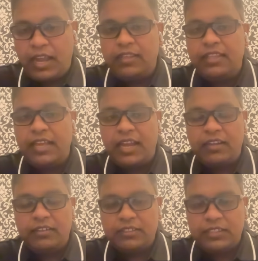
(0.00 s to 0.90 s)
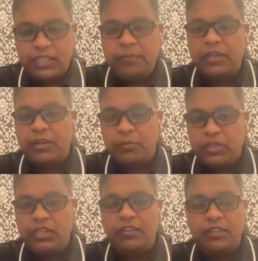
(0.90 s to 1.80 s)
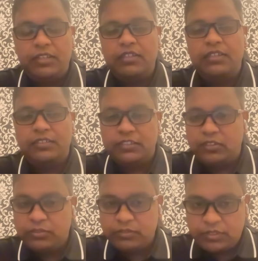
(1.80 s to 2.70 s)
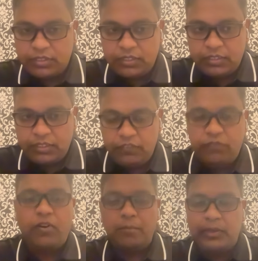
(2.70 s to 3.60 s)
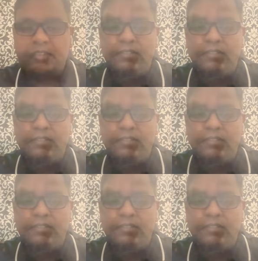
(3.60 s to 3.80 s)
and then keep the community, informed.